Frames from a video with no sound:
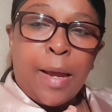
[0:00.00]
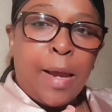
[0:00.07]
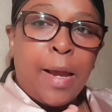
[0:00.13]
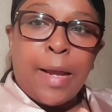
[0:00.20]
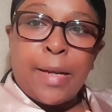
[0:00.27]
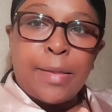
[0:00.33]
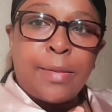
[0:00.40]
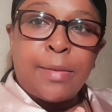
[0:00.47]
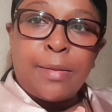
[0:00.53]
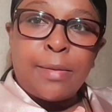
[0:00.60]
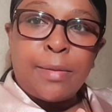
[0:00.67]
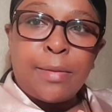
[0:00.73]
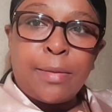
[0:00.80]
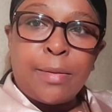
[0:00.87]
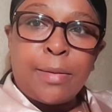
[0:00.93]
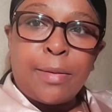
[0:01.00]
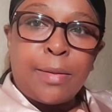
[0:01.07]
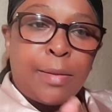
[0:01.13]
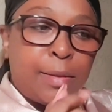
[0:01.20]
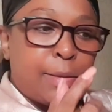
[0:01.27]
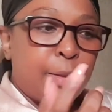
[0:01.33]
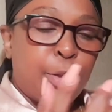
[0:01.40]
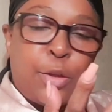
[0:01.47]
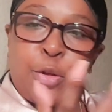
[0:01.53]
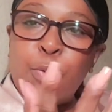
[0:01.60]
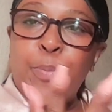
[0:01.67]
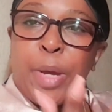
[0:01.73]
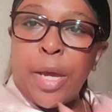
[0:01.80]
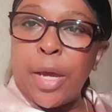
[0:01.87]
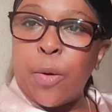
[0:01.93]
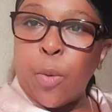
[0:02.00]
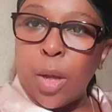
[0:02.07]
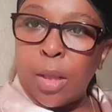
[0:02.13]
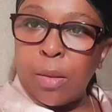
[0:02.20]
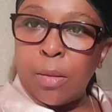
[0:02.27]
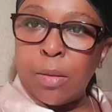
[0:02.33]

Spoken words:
and you be equal.